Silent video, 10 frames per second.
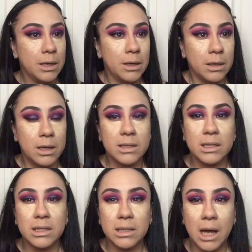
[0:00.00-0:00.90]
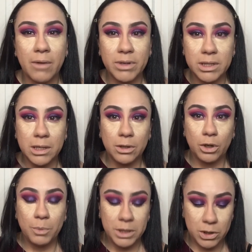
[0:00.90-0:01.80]
Because this is obviously a
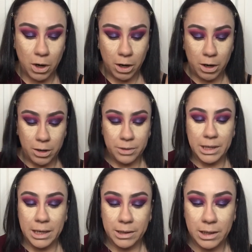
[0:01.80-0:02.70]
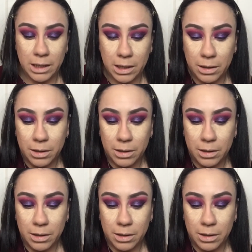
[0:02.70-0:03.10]
little bit darker than the